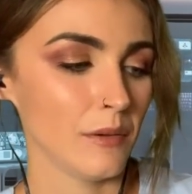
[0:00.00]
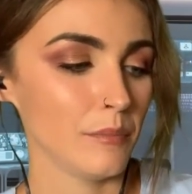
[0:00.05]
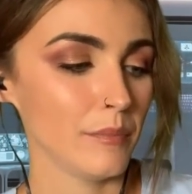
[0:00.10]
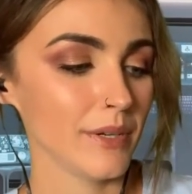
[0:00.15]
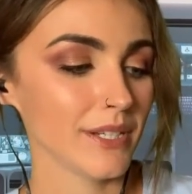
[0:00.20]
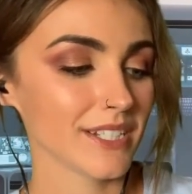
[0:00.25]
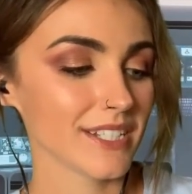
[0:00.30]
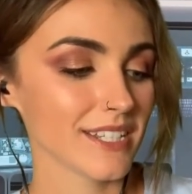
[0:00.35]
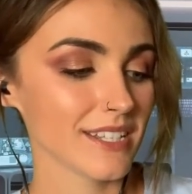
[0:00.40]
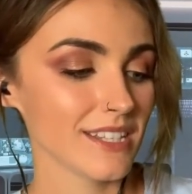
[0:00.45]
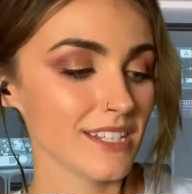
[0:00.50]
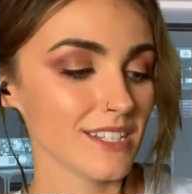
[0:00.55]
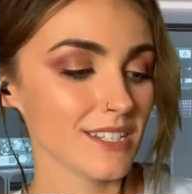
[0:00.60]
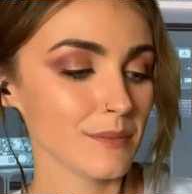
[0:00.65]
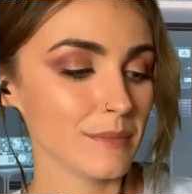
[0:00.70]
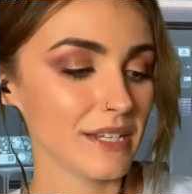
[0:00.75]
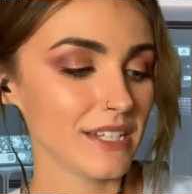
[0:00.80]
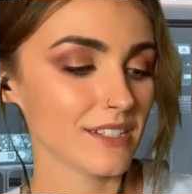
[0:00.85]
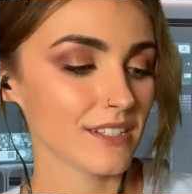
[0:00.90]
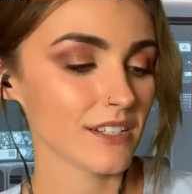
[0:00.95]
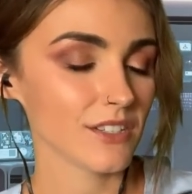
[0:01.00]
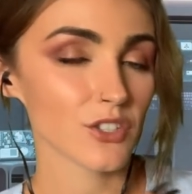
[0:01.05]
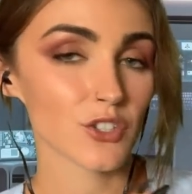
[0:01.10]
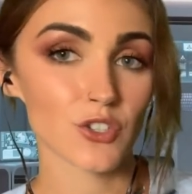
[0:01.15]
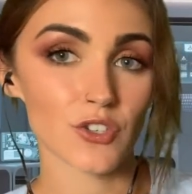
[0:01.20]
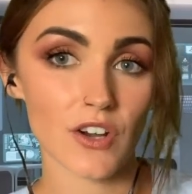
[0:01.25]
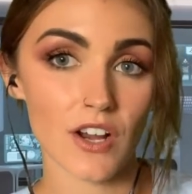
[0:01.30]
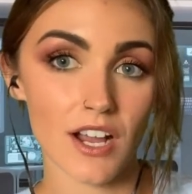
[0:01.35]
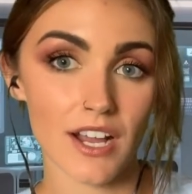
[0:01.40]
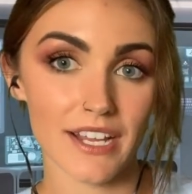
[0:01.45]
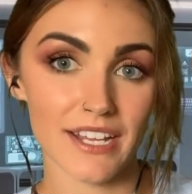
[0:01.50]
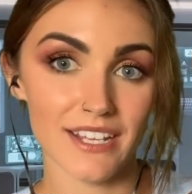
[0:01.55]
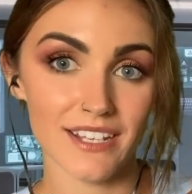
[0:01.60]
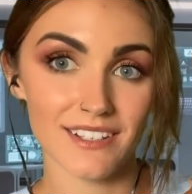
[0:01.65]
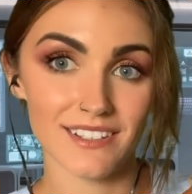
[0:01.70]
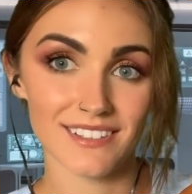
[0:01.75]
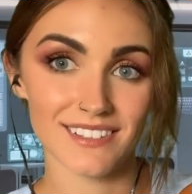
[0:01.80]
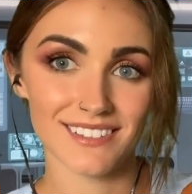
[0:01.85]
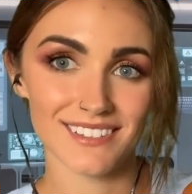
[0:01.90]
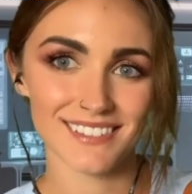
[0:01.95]
But this makes us cry.
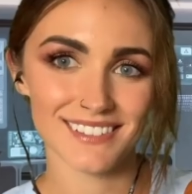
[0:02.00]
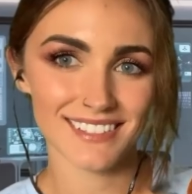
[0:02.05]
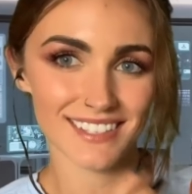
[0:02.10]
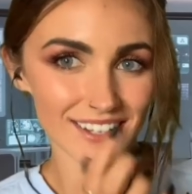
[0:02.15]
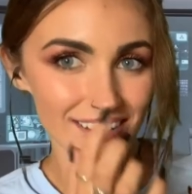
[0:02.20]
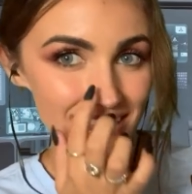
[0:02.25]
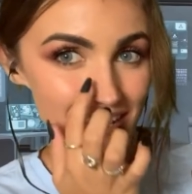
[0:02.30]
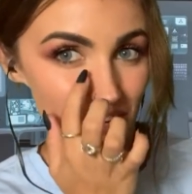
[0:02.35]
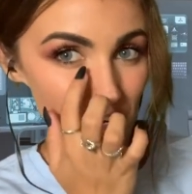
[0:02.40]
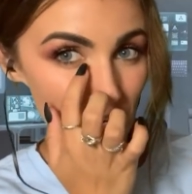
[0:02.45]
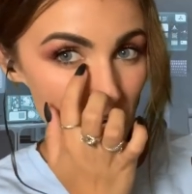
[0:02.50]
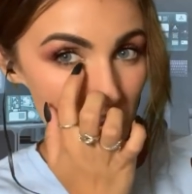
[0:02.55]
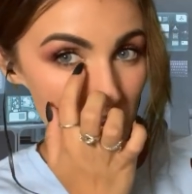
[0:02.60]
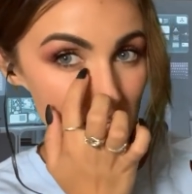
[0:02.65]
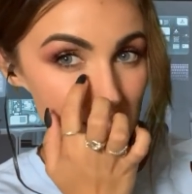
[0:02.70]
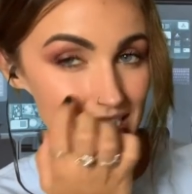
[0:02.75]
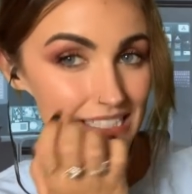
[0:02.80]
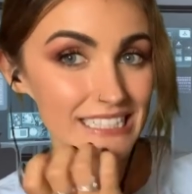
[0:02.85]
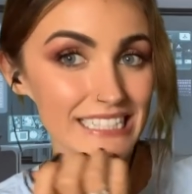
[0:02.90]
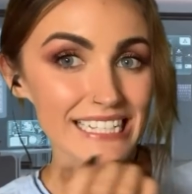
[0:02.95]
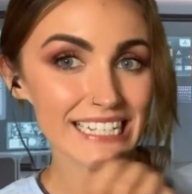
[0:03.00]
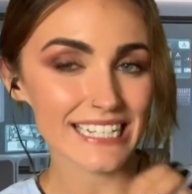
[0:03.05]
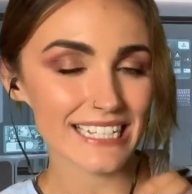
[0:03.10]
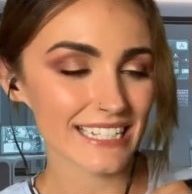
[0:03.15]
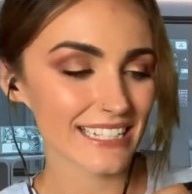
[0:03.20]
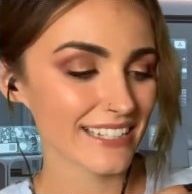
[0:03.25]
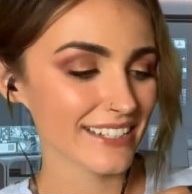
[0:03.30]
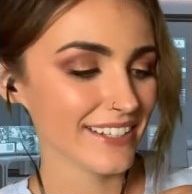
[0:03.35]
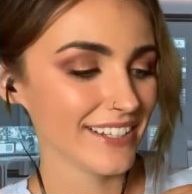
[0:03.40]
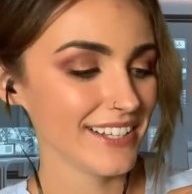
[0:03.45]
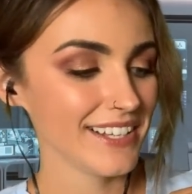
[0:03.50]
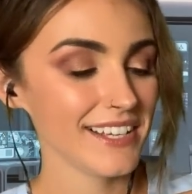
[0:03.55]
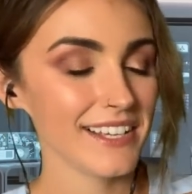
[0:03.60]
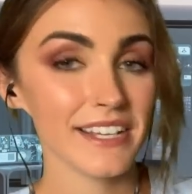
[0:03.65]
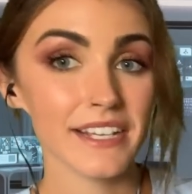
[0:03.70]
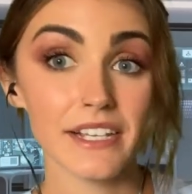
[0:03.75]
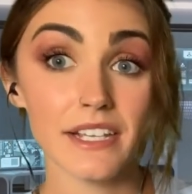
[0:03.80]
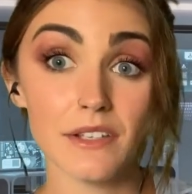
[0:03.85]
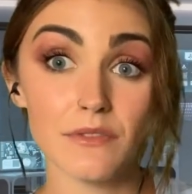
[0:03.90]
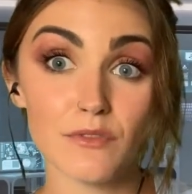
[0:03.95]
Our eyes leak
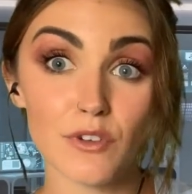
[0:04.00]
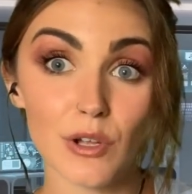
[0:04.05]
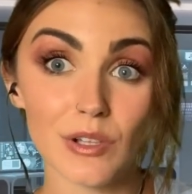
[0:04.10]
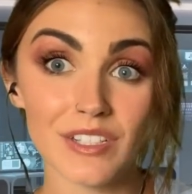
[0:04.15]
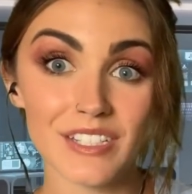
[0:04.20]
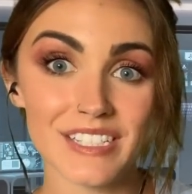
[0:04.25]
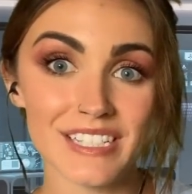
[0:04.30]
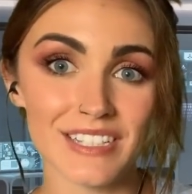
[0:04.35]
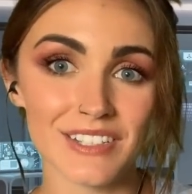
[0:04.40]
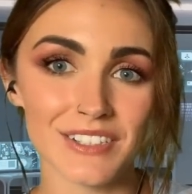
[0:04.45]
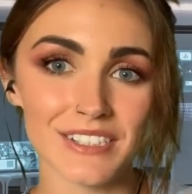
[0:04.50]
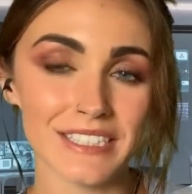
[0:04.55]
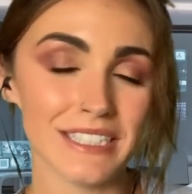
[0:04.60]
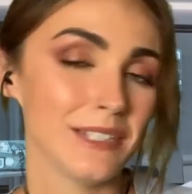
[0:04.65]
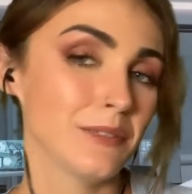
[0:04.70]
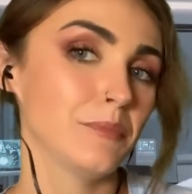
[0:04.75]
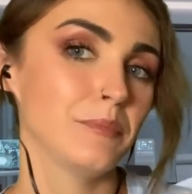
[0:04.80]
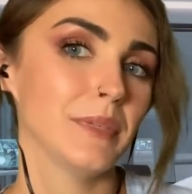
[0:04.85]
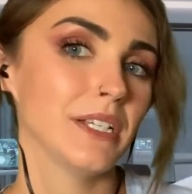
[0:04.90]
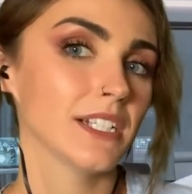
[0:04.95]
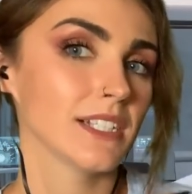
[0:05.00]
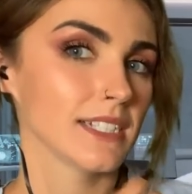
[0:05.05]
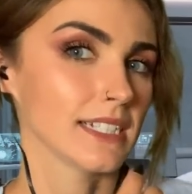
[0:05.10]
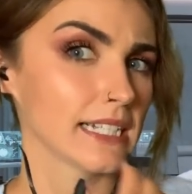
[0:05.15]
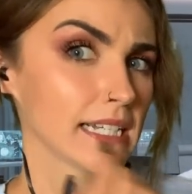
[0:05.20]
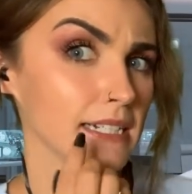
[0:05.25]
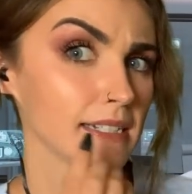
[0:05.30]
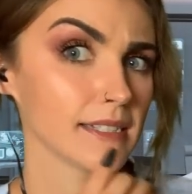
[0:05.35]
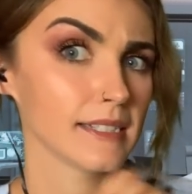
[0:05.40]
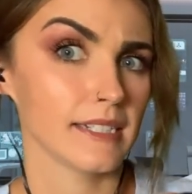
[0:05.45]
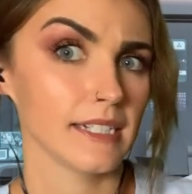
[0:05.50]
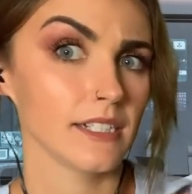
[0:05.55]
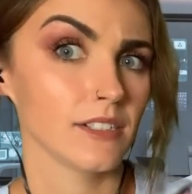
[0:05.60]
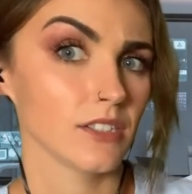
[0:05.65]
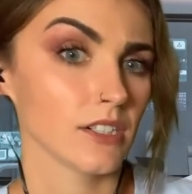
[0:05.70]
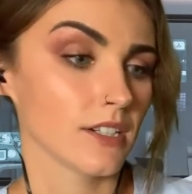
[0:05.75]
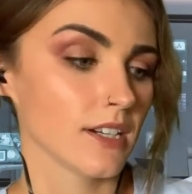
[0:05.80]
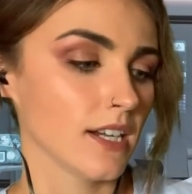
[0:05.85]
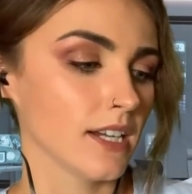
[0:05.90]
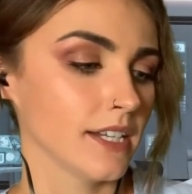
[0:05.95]
involuntarily because it kind of stings
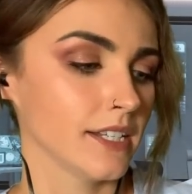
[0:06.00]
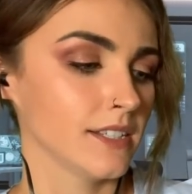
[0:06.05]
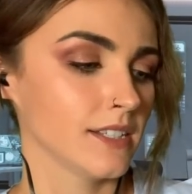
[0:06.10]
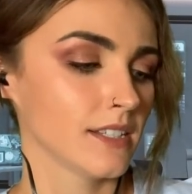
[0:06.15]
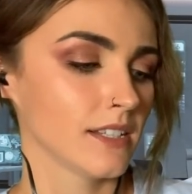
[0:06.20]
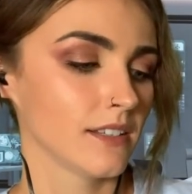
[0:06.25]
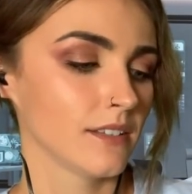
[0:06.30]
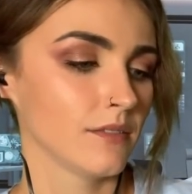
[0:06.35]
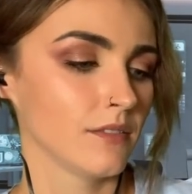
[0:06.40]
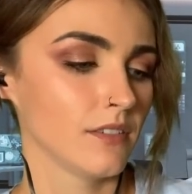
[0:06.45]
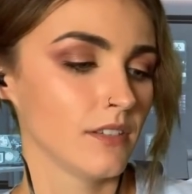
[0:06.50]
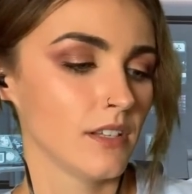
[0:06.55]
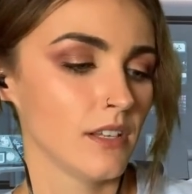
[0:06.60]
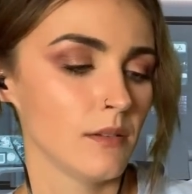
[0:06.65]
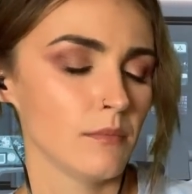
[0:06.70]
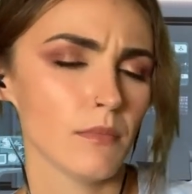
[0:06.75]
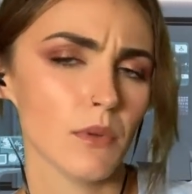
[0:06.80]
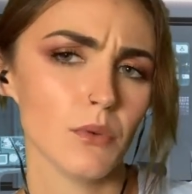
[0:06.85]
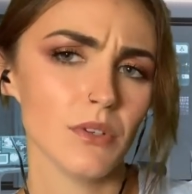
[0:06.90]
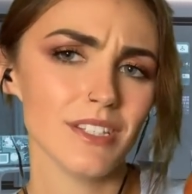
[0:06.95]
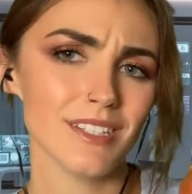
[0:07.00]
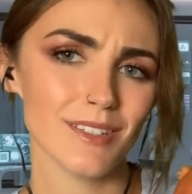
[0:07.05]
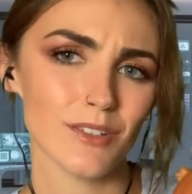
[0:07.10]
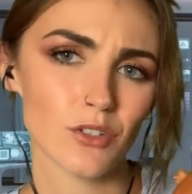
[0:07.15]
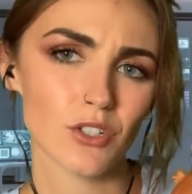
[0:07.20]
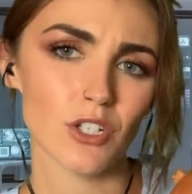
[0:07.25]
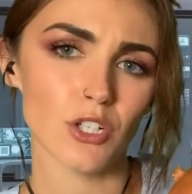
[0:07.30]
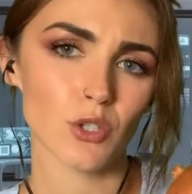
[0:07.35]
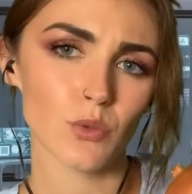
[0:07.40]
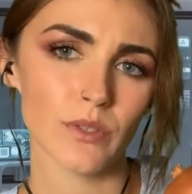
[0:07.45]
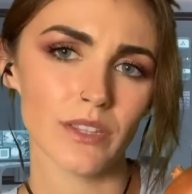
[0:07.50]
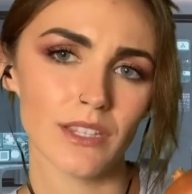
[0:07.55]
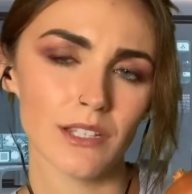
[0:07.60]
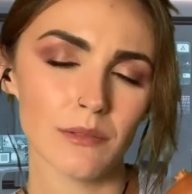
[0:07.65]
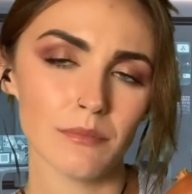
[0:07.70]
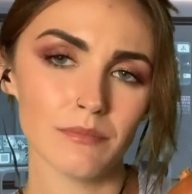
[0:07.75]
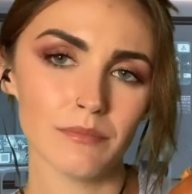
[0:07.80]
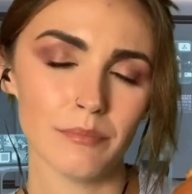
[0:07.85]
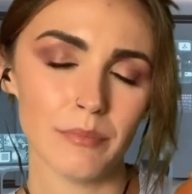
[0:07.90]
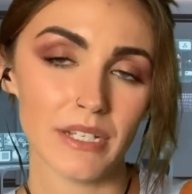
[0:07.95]
our eyes. But we still cook with
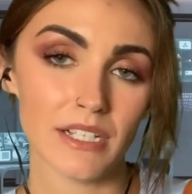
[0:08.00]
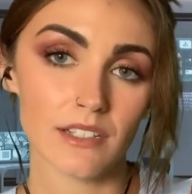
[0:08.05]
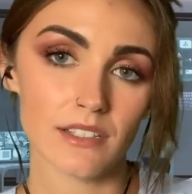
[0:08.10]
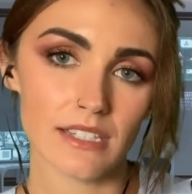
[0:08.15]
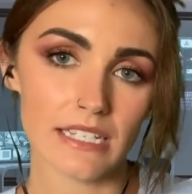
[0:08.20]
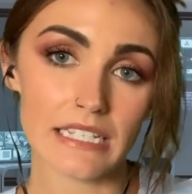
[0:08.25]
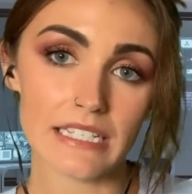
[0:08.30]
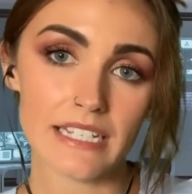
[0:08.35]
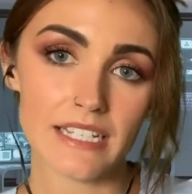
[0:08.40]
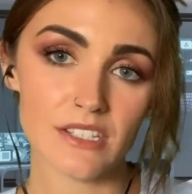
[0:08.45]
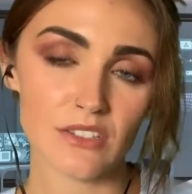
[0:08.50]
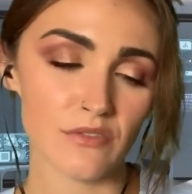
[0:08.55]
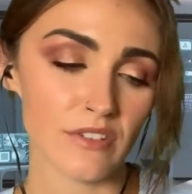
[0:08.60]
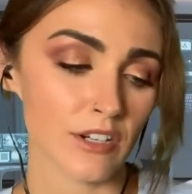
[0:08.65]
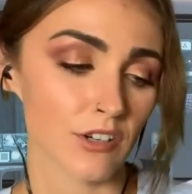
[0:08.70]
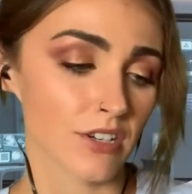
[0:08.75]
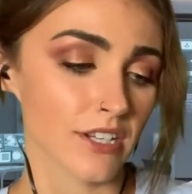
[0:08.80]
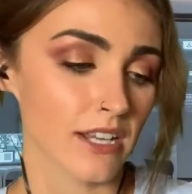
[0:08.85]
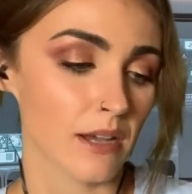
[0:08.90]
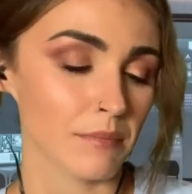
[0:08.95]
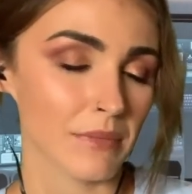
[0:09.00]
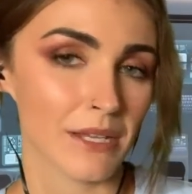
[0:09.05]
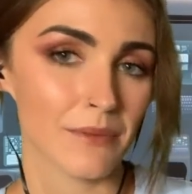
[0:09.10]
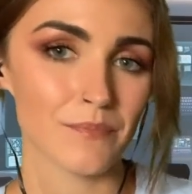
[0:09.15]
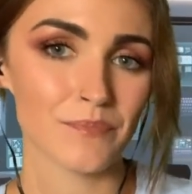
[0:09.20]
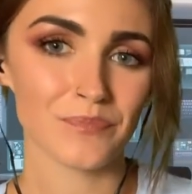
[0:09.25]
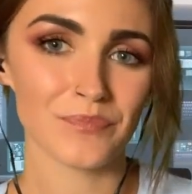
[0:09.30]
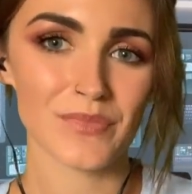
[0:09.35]
them because they taste very yummy.